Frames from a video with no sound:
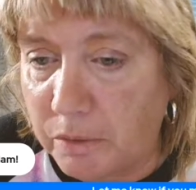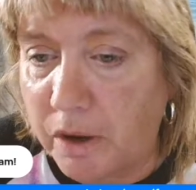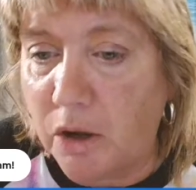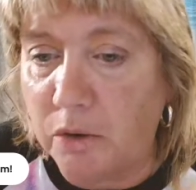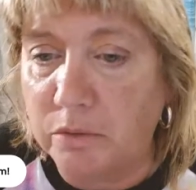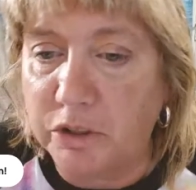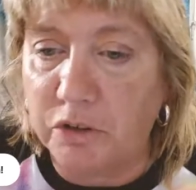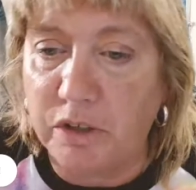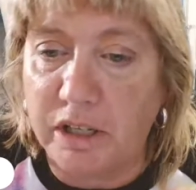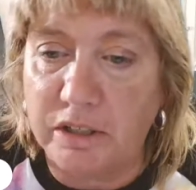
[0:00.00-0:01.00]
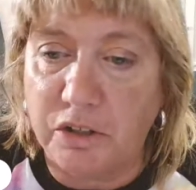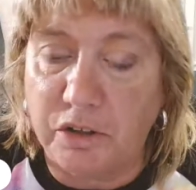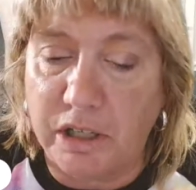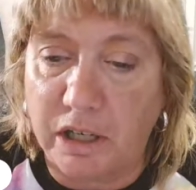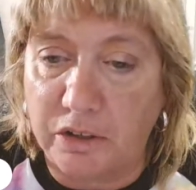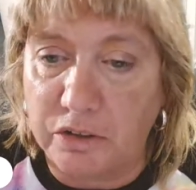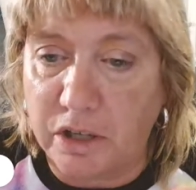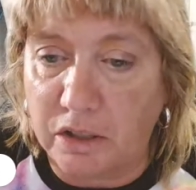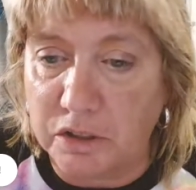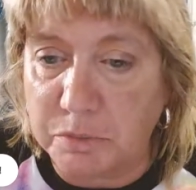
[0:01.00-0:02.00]
Oh, oh, you need you need one hundred
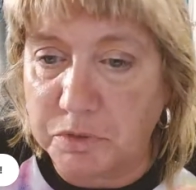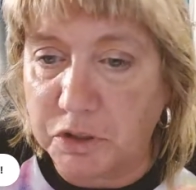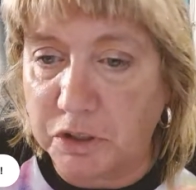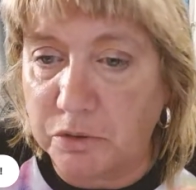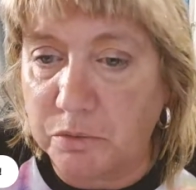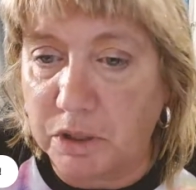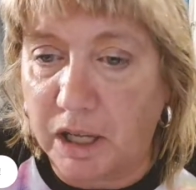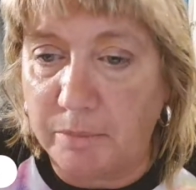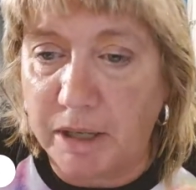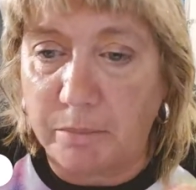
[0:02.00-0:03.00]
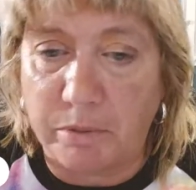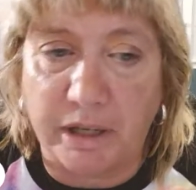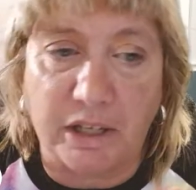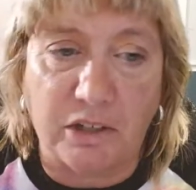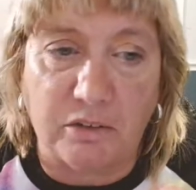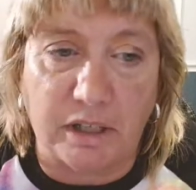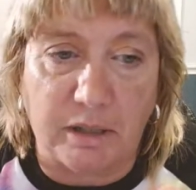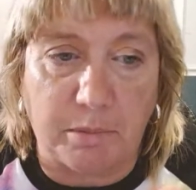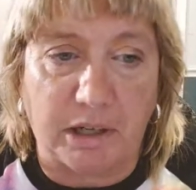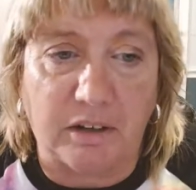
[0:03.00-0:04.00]
dollars too. Well, I'm not bringing you
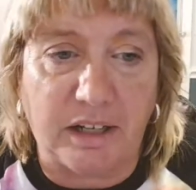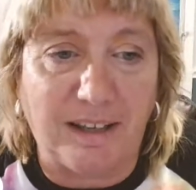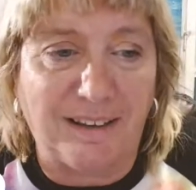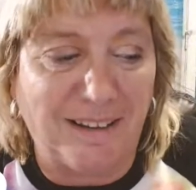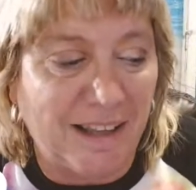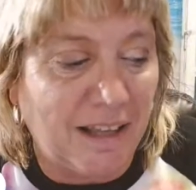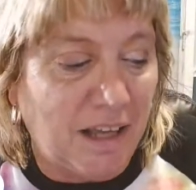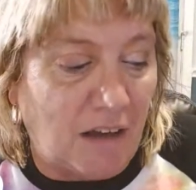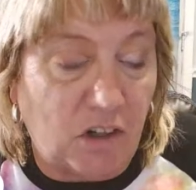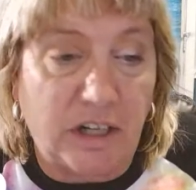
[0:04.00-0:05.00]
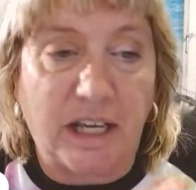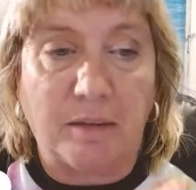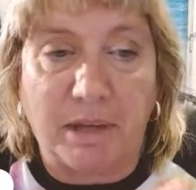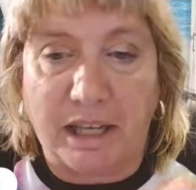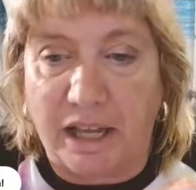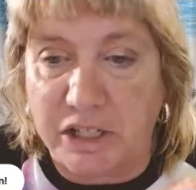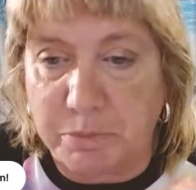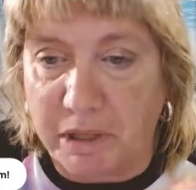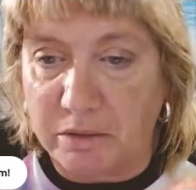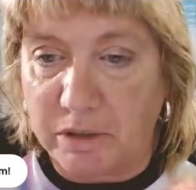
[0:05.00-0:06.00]
any, Barry. I've already got my cash,
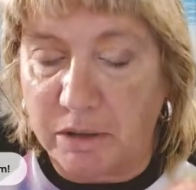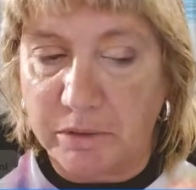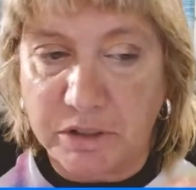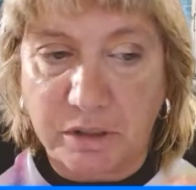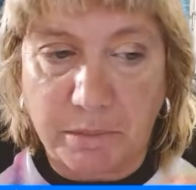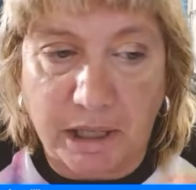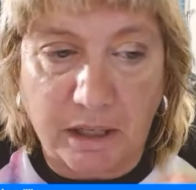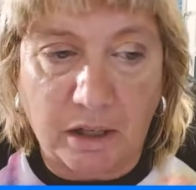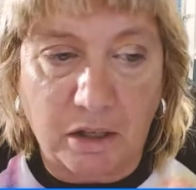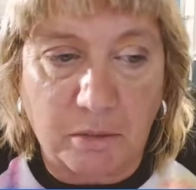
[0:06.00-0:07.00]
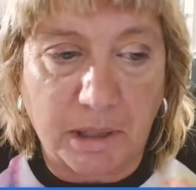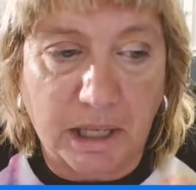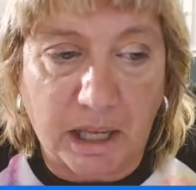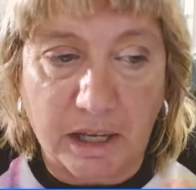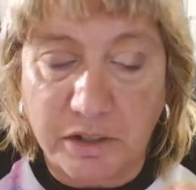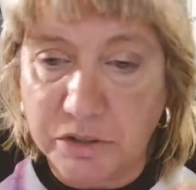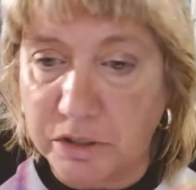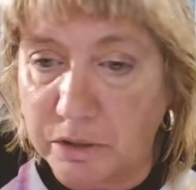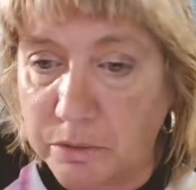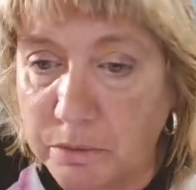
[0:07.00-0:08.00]
by the way. I went to the bank and got all my cash.
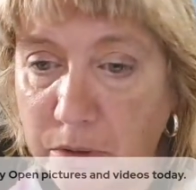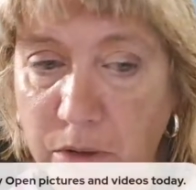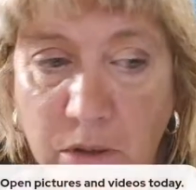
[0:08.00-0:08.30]
So